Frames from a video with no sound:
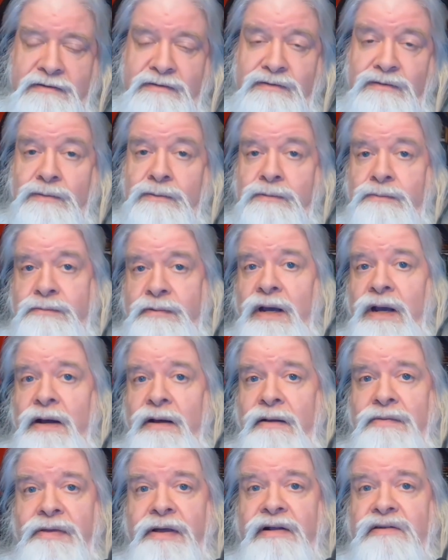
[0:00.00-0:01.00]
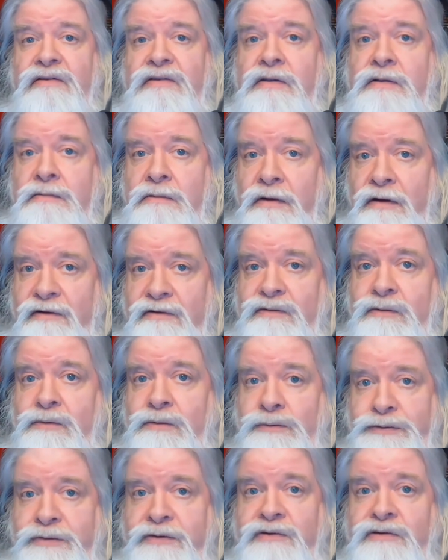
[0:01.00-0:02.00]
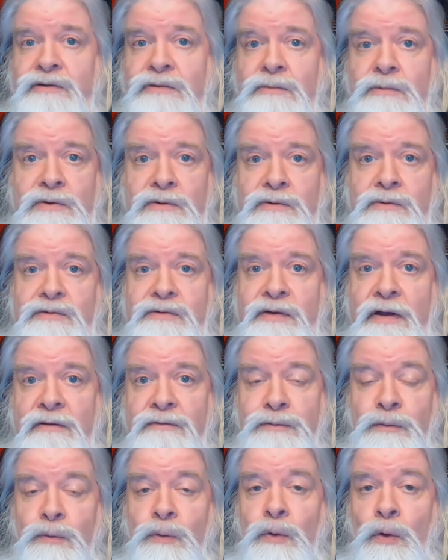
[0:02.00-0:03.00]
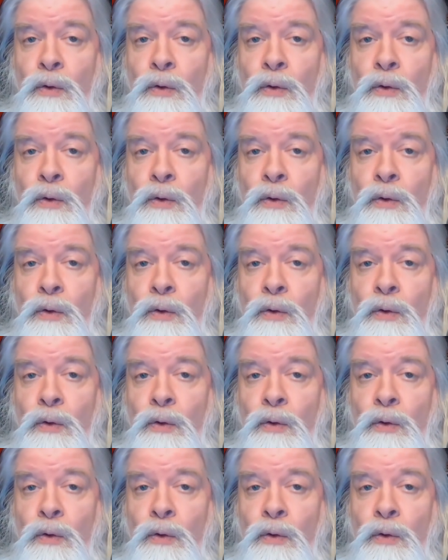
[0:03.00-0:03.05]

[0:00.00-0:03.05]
So, yeah, that's the logical thing she would use that for.